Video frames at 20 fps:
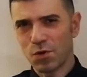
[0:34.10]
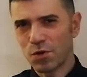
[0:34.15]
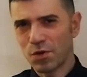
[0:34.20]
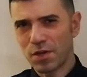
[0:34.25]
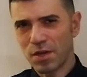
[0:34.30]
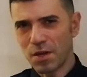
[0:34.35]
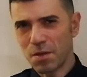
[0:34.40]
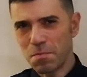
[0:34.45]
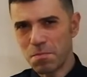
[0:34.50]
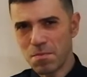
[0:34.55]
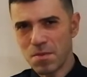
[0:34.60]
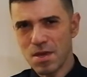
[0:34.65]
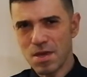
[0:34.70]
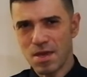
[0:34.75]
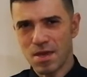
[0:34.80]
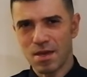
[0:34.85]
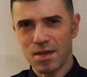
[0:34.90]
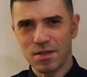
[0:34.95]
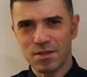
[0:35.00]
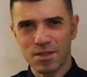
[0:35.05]
looking at
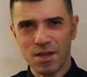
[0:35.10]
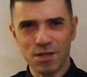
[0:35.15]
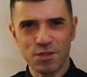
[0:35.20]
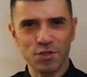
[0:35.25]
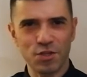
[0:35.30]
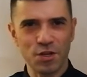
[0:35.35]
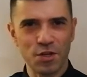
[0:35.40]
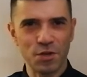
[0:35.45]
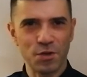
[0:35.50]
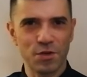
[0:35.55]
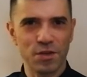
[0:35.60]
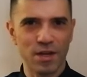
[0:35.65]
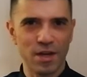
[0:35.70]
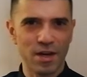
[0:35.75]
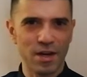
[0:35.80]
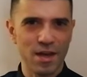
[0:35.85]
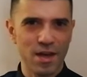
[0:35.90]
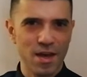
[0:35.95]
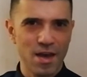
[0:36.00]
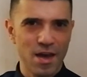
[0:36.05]
me, it's actually
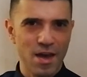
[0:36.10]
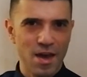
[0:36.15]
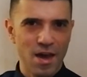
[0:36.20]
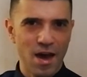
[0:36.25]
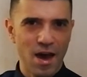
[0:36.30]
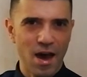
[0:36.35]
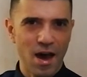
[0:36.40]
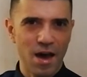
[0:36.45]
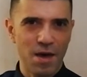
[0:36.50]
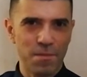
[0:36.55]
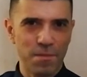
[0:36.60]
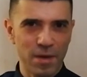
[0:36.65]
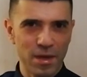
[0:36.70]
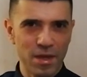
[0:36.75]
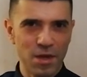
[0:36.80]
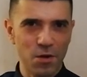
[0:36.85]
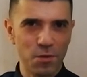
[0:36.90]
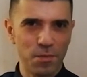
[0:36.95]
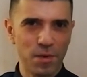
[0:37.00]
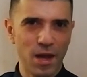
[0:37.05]
looking at my
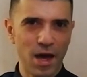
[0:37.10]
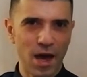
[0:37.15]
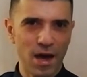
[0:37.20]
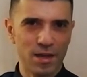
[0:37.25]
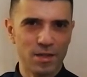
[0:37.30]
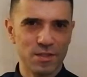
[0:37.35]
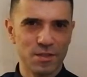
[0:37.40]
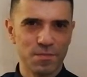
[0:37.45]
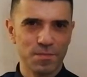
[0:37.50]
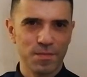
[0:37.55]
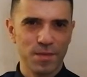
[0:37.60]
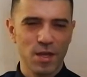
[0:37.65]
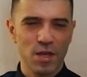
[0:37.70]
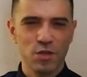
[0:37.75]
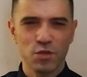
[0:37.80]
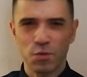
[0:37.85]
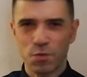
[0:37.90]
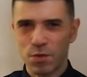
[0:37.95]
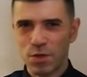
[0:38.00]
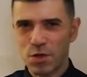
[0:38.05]
yellow plaques.
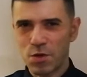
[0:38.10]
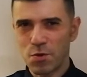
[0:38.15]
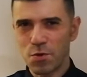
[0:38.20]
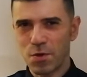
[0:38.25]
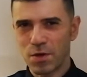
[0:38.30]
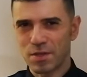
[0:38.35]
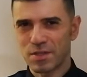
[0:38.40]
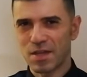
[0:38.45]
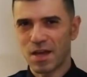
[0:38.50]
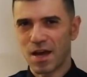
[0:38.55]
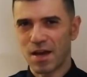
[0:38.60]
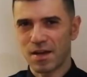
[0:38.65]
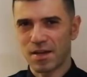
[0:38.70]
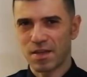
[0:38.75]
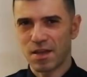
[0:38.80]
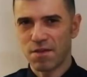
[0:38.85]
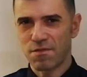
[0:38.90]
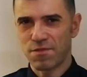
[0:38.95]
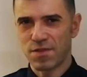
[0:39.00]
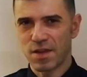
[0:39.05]
So we know
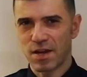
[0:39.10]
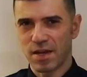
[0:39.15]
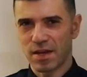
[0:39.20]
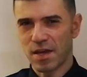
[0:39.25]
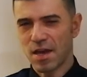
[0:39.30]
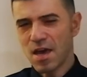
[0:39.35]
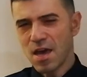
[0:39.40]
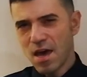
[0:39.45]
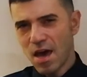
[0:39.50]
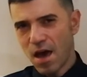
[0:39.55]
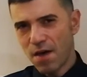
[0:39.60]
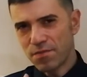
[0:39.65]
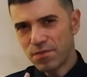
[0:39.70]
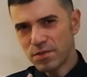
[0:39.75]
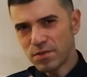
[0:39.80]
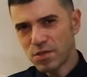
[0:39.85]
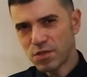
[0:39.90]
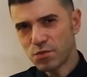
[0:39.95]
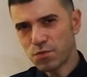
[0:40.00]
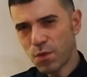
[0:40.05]
exactly that feeling.
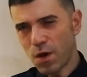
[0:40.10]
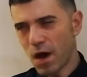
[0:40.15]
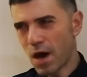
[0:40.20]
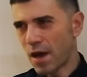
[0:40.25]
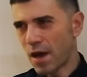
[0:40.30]
And this is